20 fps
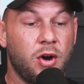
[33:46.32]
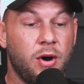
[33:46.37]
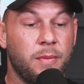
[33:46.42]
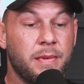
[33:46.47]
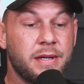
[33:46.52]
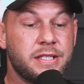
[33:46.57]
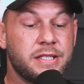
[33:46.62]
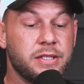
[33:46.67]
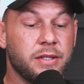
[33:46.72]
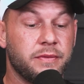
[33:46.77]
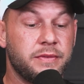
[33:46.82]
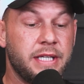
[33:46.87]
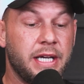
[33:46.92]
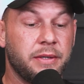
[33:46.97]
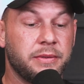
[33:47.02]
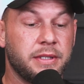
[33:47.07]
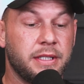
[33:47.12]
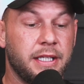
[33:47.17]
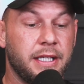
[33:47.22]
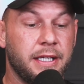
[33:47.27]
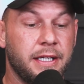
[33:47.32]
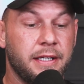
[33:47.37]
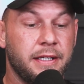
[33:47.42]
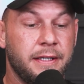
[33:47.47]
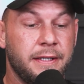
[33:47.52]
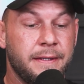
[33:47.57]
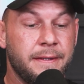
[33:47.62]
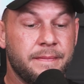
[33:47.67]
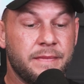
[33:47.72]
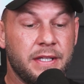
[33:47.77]
myself down today?
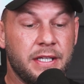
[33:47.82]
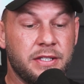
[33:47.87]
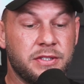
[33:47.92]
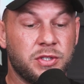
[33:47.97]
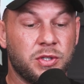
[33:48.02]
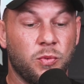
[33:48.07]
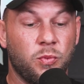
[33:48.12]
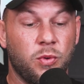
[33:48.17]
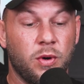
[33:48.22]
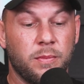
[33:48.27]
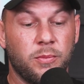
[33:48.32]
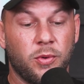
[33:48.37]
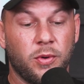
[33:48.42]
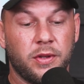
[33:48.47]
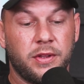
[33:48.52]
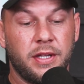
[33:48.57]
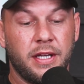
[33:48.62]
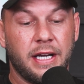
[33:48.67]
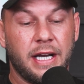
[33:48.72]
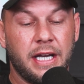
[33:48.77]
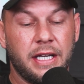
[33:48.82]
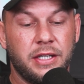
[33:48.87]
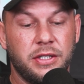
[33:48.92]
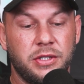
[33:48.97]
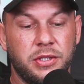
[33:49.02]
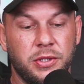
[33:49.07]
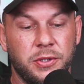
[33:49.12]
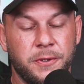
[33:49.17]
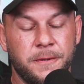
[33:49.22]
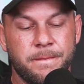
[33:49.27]
Is there one more thing I could
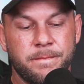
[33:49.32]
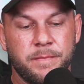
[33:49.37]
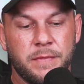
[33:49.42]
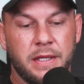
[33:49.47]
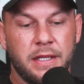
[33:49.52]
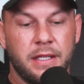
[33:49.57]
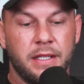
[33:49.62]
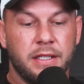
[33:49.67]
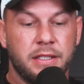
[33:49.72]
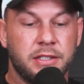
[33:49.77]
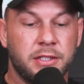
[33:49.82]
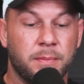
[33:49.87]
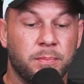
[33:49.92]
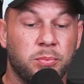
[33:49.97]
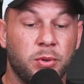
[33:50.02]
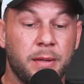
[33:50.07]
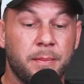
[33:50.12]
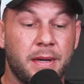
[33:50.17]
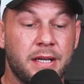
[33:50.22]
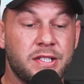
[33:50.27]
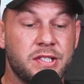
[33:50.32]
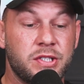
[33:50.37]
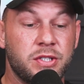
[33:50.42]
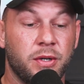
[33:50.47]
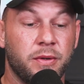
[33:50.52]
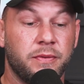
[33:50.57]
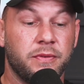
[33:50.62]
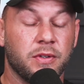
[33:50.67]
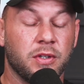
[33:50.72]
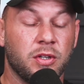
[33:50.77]
do to bring
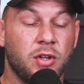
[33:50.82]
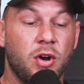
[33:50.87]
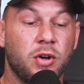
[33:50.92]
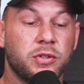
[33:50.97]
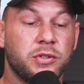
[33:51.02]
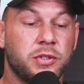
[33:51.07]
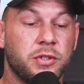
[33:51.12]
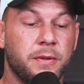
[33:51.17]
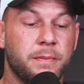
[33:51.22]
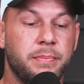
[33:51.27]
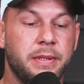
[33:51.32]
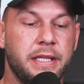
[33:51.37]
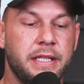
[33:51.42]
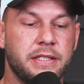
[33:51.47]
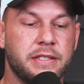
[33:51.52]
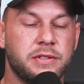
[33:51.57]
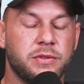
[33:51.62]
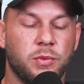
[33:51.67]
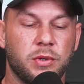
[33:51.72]
myself long term peace?